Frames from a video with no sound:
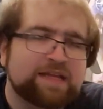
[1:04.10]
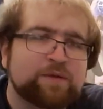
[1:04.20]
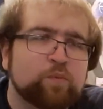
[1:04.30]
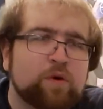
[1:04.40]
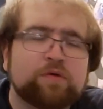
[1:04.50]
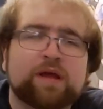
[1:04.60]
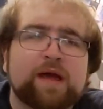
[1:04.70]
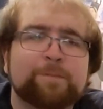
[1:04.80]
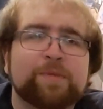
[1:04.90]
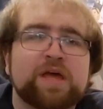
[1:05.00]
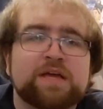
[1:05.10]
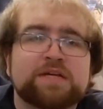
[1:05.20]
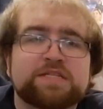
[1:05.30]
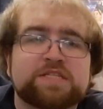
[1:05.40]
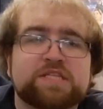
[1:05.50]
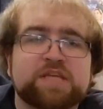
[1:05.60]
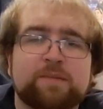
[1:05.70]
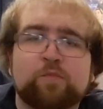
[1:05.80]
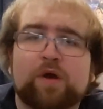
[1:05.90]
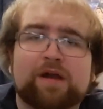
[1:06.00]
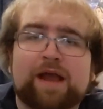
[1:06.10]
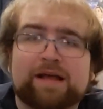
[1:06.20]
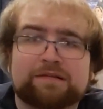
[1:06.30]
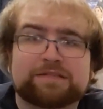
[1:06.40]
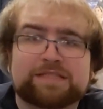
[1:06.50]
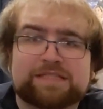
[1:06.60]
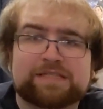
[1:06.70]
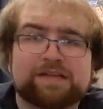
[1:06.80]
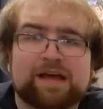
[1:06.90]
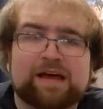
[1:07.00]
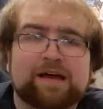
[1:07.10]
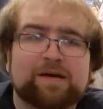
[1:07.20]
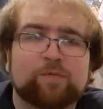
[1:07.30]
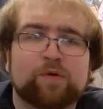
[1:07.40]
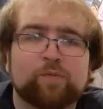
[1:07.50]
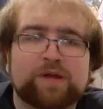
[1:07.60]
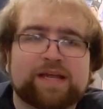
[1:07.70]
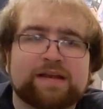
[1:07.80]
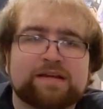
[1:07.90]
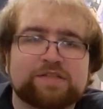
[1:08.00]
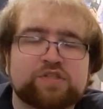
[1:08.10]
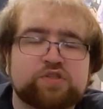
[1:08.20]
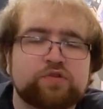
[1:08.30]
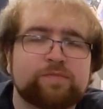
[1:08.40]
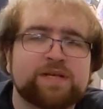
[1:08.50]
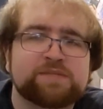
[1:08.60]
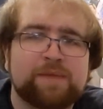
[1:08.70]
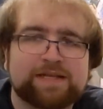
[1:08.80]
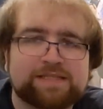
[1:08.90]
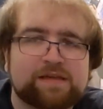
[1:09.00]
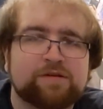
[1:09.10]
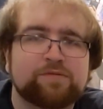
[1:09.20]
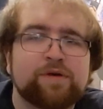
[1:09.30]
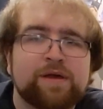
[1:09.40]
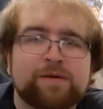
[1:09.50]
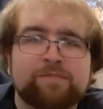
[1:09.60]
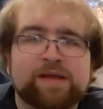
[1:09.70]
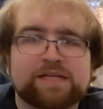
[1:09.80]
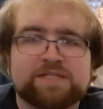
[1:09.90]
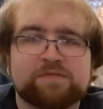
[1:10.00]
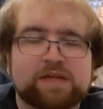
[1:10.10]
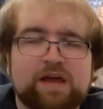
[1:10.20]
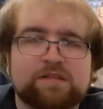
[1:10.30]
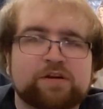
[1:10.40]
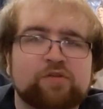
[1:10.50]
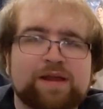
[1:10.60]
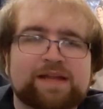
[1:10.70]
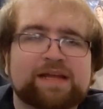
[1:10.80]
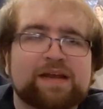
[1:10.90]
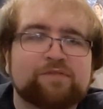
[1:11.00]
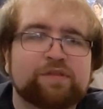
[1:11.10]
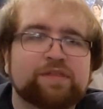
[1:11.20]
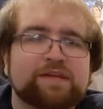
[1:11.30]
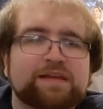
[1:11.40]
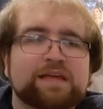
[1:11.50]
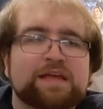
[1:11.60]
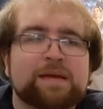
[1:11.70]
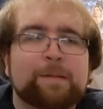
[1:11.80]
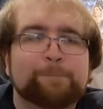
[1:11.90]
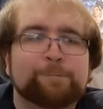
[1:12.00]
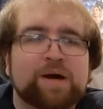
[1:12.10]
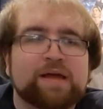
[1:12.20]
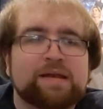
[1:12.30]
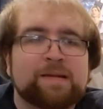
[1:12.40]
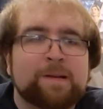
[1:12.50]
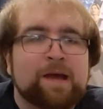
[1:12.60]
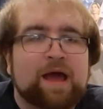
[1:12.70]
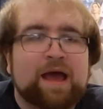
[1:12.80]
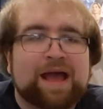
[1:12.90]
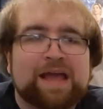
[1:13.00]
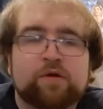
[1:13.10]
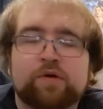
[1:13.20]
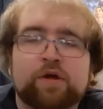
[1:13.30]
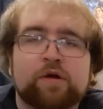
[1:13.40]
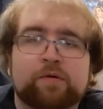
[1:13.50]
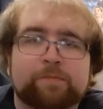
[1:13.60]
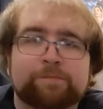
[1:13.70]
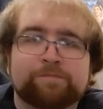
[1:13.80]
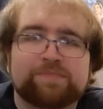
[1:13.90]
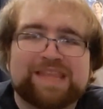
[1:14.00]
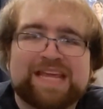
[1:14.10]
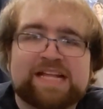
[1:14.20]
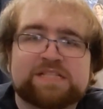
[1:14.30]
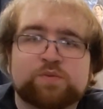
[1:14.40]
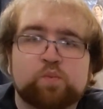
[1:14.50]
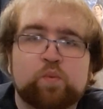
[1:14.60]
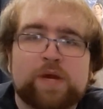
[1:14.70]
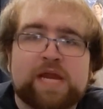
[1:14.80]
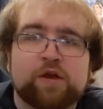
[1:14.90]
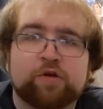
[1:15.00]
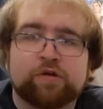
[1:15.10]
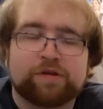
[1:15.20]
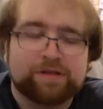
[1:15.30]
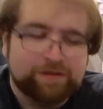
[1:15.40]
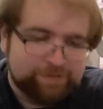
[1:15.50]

he woke up somewhere else, uh, what we can assume is Mexico because of the color grading and everything. But I don't know. It's weird.